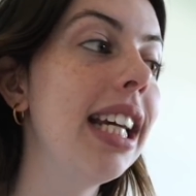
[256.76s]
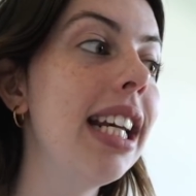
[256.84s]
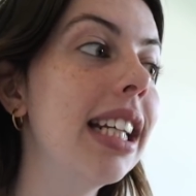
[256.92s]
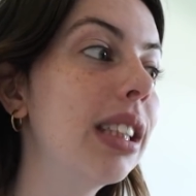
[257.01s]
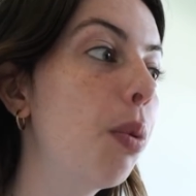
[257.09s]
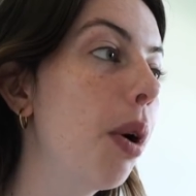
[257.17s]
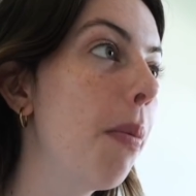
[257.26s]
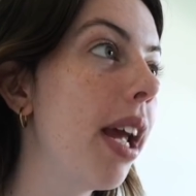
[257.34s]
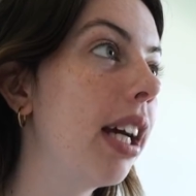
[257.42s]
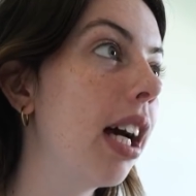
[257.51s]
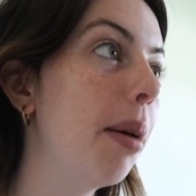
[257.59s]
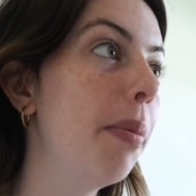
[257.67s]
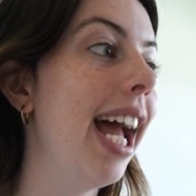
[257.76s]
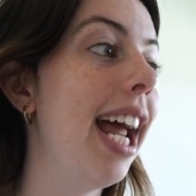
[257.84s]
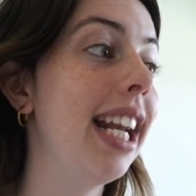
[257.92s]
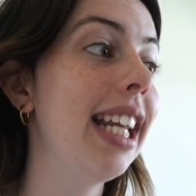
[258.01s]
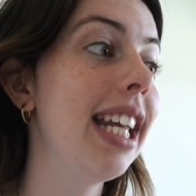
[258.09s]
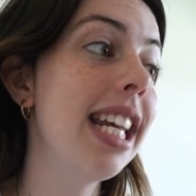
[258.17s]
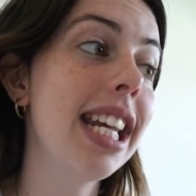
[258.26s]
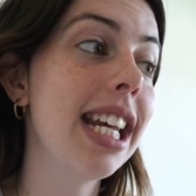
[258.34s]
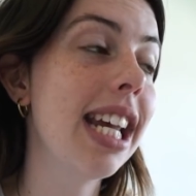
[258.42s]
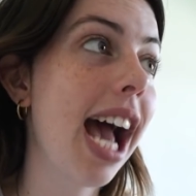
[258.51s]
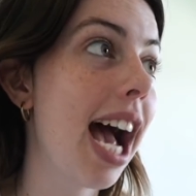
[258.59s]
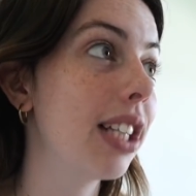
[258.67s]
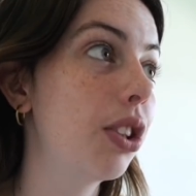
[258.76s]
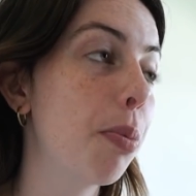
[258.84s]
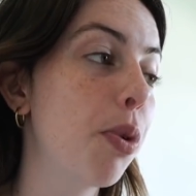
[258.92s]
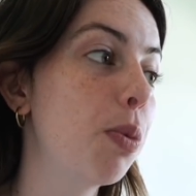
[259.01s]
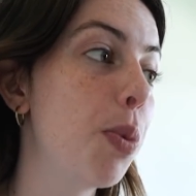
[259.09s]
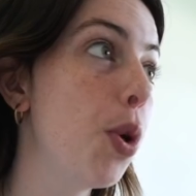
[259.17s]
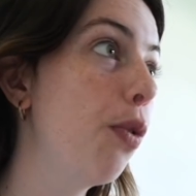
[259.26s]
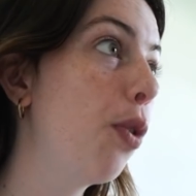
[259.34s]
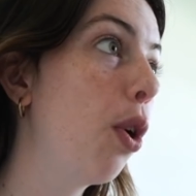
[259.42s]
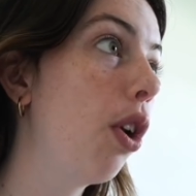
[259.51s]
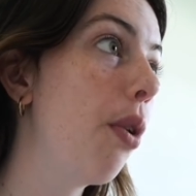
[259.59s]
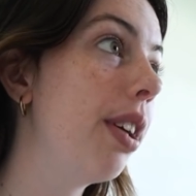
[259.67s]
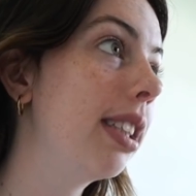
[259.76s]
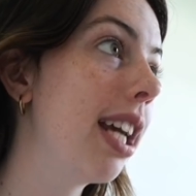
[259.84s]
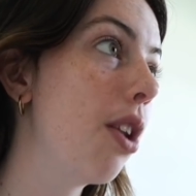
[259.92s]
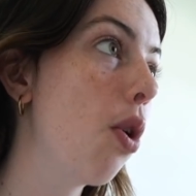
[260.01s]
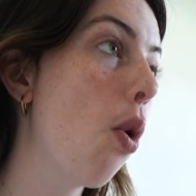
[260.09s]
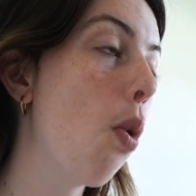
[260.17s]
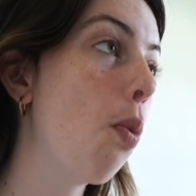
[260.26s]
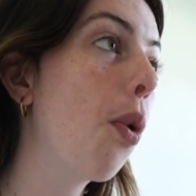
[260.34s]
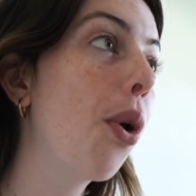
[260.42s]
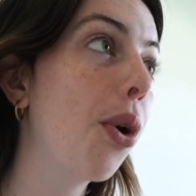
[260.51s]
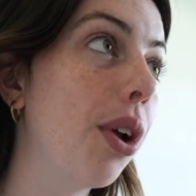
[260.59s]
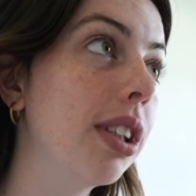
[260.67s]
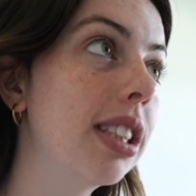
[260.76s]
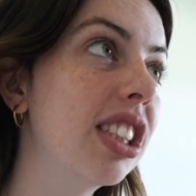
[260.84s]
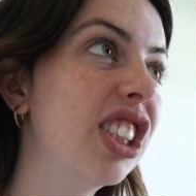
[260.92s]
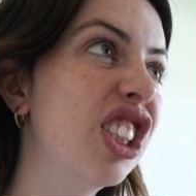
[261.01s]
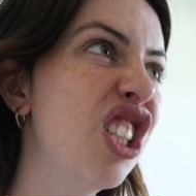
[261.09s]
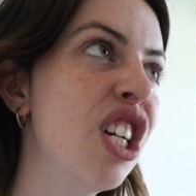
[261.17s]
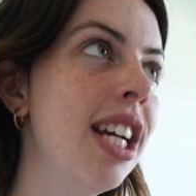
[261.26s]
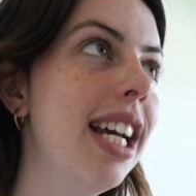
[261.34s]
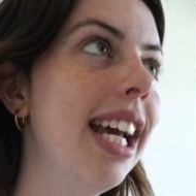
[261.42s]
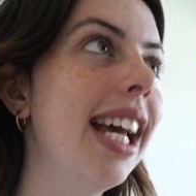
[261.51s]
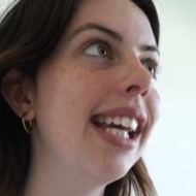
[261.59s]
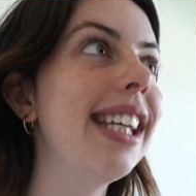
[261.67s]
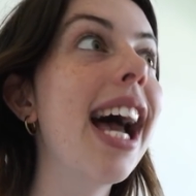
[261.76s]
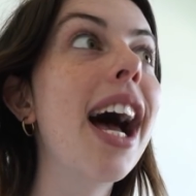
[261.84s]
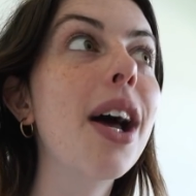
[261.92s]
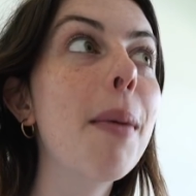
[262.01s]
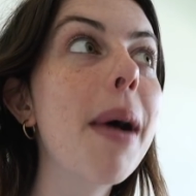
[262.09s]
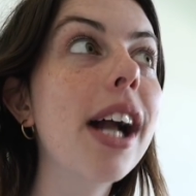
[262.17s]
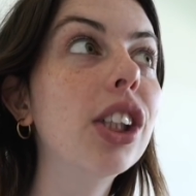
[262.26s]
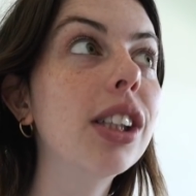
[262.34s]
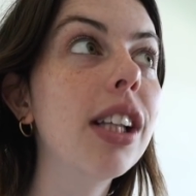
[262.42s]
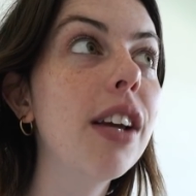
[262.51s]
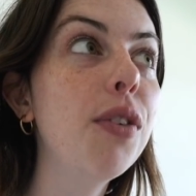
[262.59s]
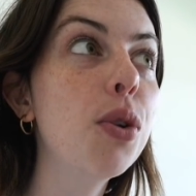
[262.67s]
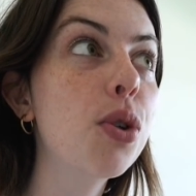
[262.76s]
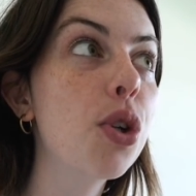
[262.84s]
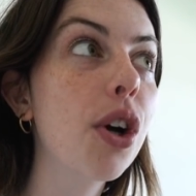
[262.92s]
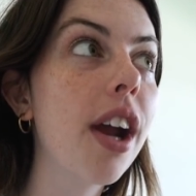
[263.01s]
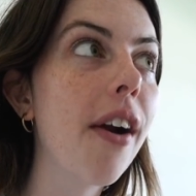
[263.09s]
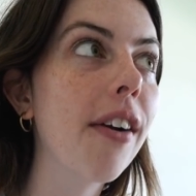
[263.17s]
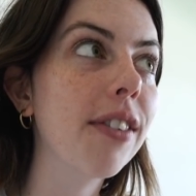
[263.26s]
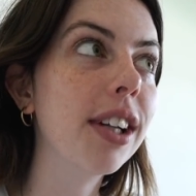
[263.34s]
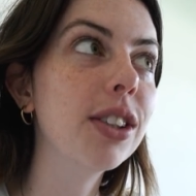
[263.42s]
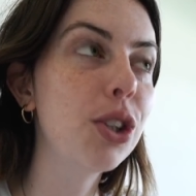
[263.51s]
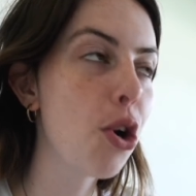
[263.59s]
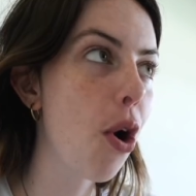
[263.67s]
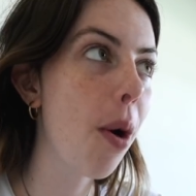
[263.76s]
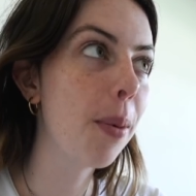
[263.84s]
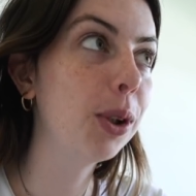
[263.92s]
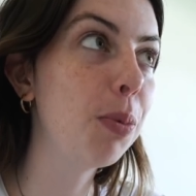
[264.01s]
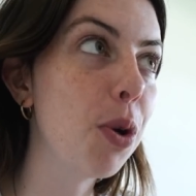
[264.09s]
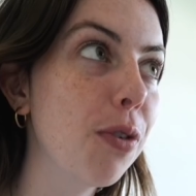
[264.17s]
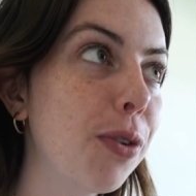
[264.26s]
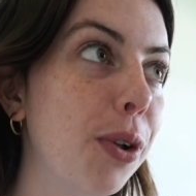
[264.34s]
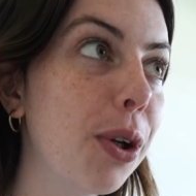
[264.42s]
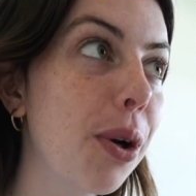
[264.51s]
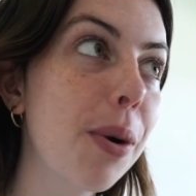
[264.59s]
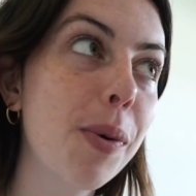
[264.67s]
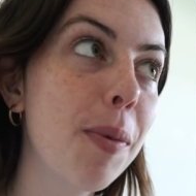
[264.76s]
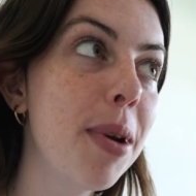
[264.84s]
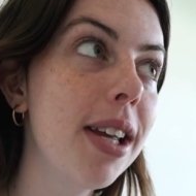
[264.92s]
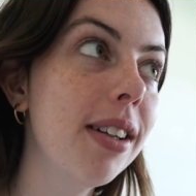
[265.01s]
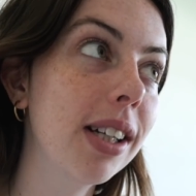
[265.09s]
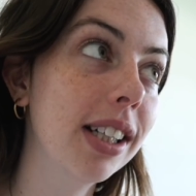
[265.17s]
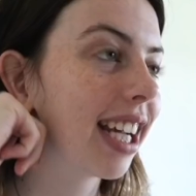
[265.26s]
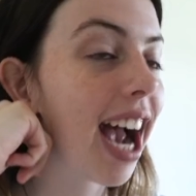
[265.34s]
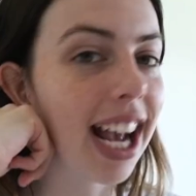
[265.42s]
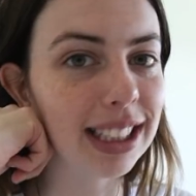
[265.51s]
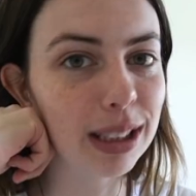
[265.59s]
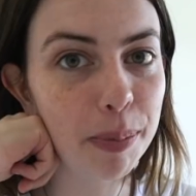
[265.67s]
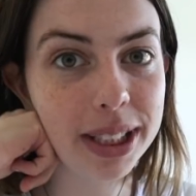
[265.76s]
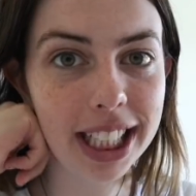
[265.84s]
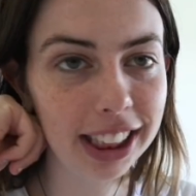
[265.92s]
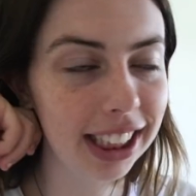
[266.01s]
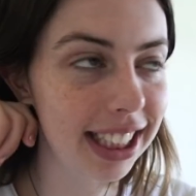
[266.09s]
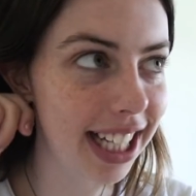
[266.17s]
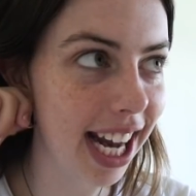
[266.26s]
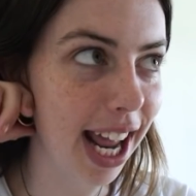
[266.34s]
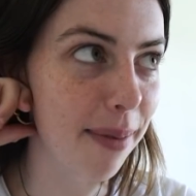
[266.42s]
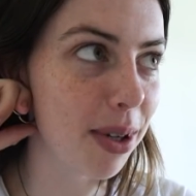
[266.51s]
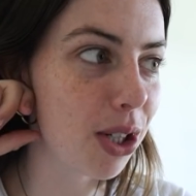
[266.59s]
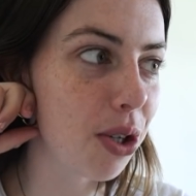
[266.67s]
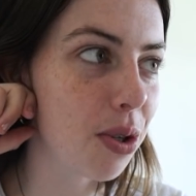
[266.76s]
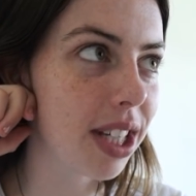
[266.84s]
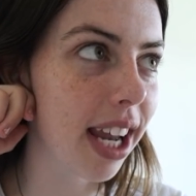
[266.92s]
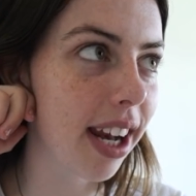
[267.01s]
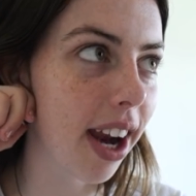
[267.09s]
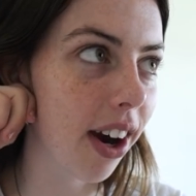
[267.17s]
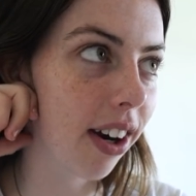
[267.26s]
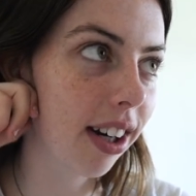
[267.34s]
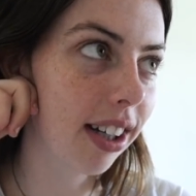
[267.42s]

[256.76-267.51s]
he doesn't wear makeup, and he has the most beautiful glowing skin in the whole world. I have pretty nice skin. Yeah, imagine if you took care of it. Do you know how much beautifuler it would be? Guys, petition to get Emin to do skincare.